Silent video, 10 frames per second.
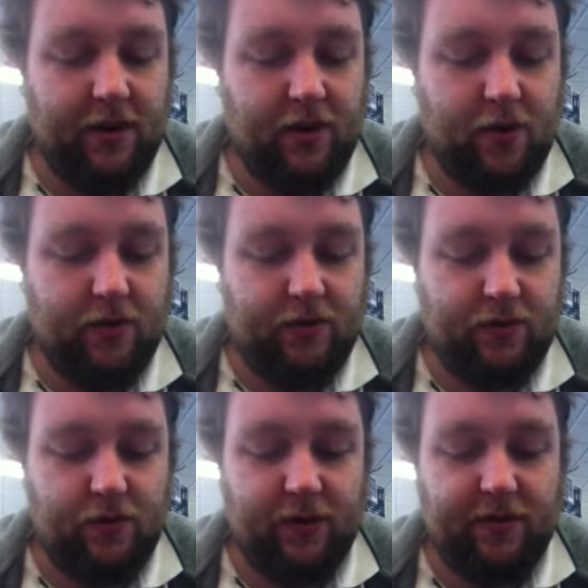not
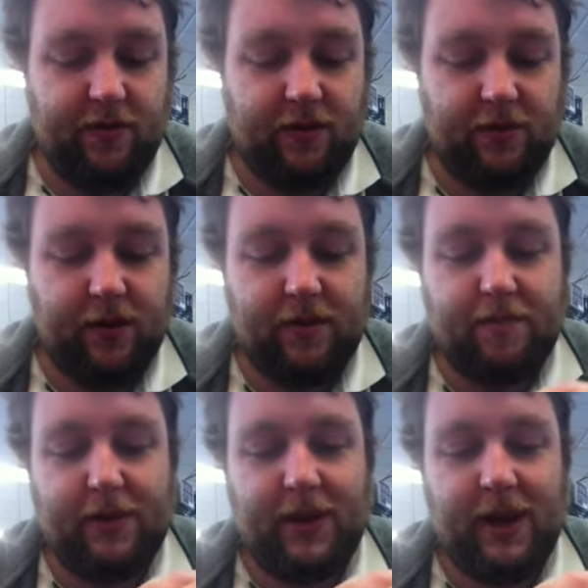sure if it's going to
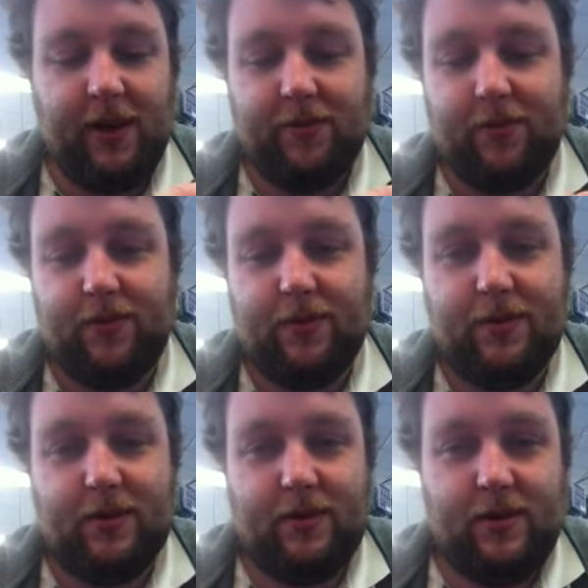work, be careful,
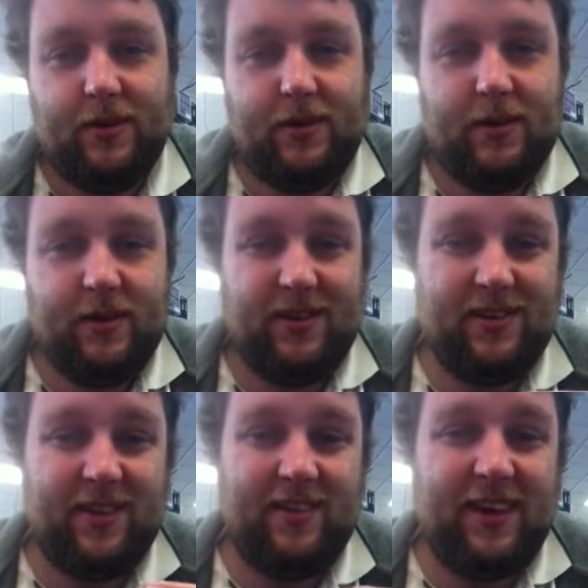
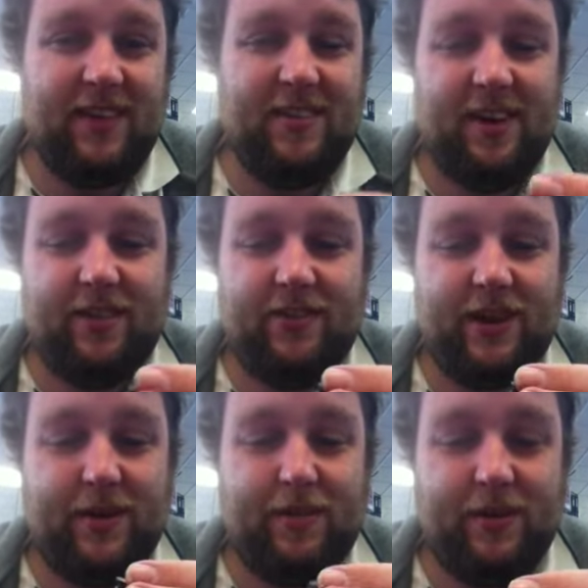because these kits aren't
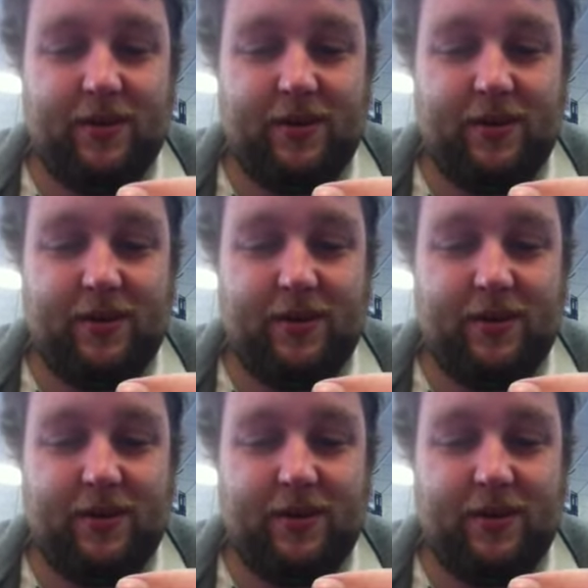cheap,